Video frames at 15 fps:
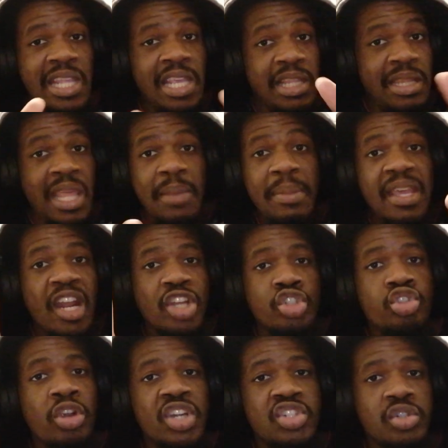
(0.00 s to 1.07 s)
they, they may not
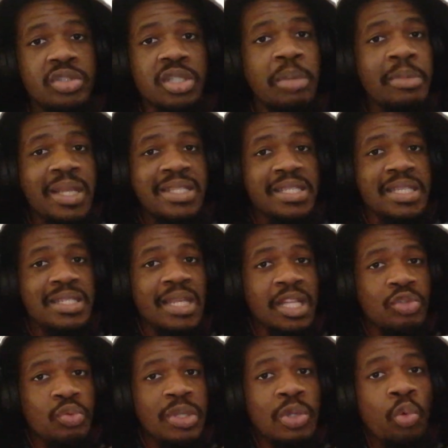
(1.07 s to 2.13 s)
trash us. I'm not saying
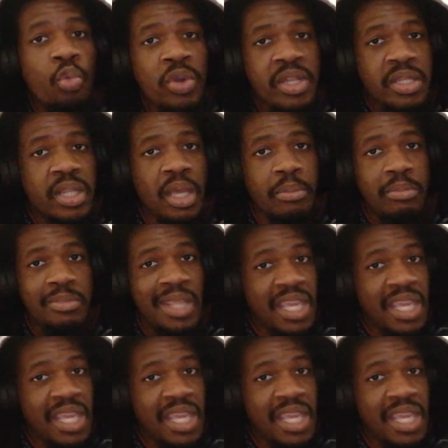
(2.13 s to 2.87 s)
that we'll win them.